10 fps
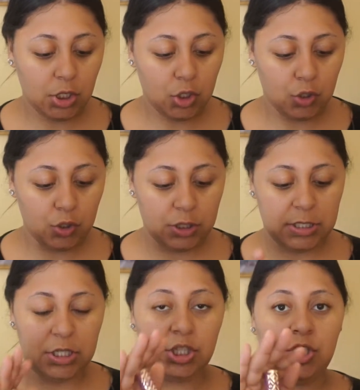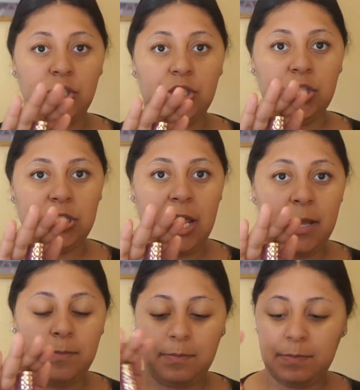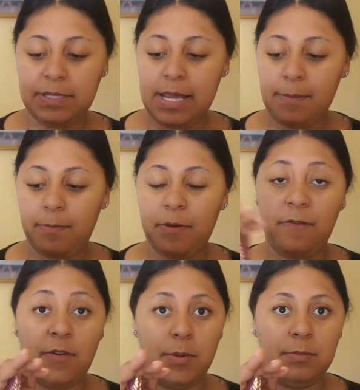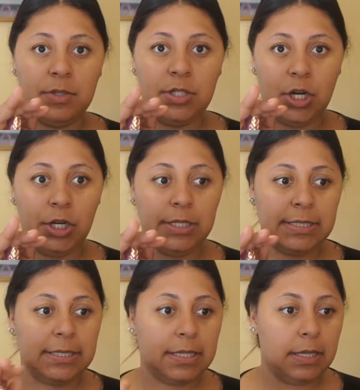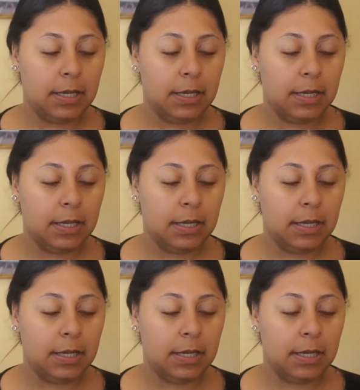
use the Shape Tape from Tarte.